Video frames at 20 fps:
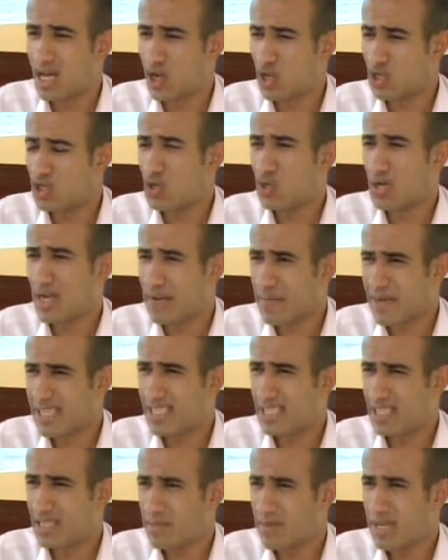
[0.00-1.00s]
Also
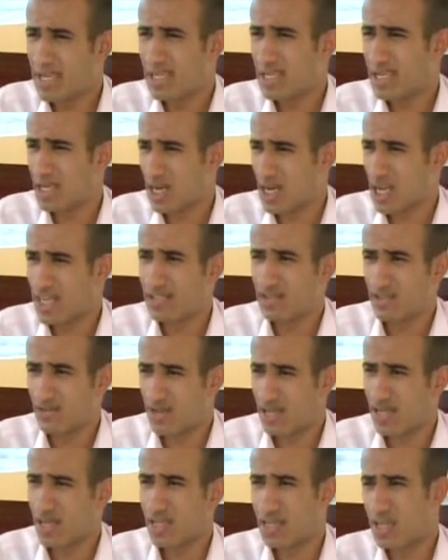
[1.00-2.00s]
capacity building, like
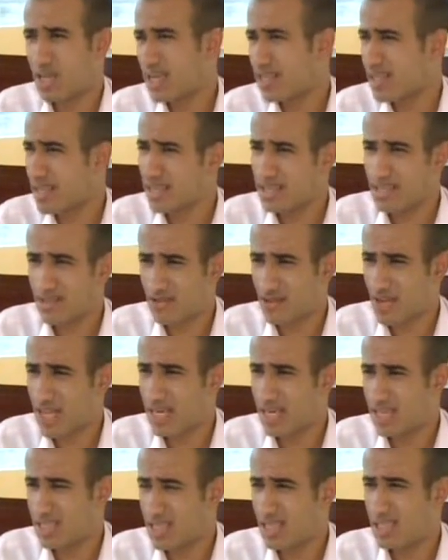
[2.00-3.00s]
that
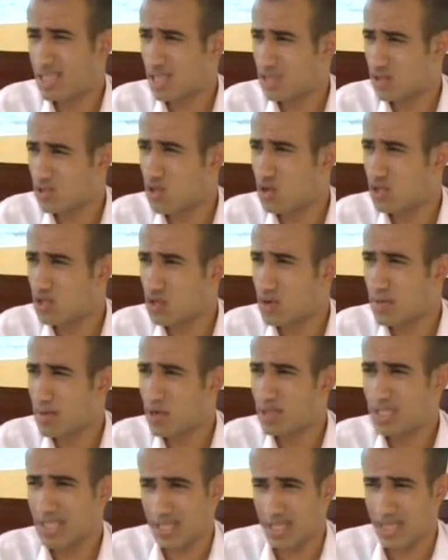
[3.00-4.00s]
training that I told you
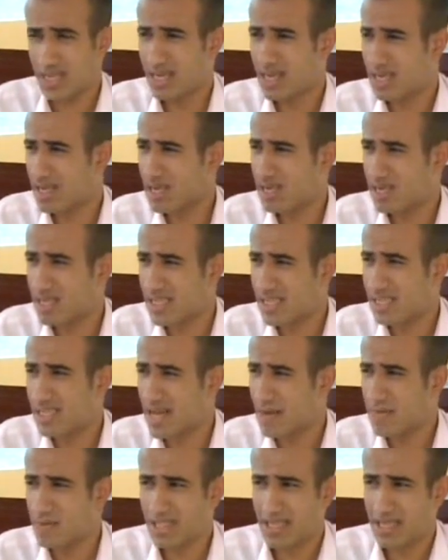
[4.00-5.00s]
about, that
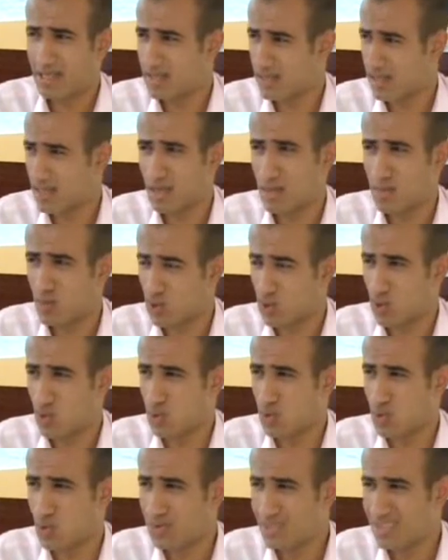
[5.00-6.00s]
happened at Morocco.